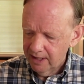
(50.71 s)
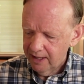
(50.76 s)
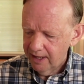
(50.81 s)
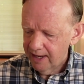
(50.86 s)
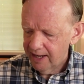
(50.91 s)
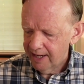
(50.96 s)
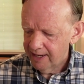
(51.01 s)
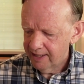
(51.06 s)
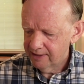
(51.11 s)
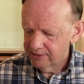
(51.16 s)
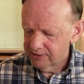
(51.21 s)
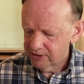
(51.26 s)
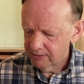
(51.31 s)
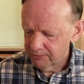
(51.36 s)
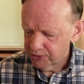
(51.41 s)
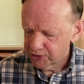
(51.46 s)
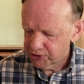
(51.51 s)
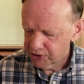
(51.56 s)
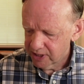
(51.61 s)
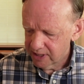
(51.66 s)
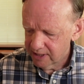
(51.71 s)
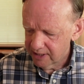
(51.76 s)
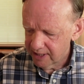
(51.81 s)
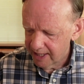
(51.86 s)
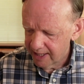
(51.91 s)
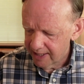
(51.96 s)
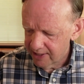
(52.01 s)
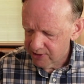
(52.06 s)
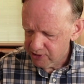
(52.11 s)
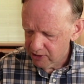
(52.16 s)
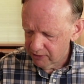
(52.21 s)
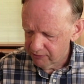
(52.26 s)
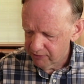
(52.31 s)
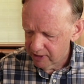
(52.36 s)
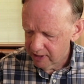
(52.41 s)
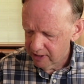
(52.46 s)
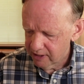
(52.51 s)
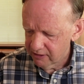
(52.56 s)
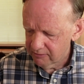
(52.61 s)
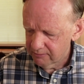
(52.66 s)
and a machine A is over
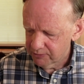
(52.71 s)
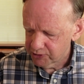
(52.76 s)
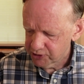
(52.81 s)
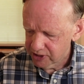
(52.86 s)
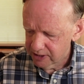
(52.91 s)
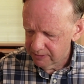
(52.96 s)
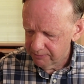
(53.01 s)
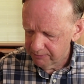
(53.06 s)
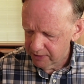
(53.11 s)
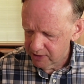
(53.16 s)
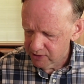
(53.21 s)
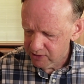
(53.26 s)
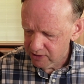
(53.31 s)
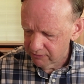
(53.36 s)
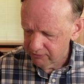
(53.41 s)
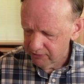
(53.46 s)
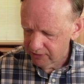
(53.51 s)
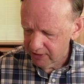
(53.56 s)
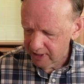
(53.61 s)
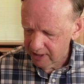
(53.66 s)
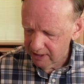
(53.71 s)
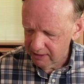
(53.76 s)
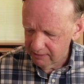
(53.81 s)
here, and machine B is over there,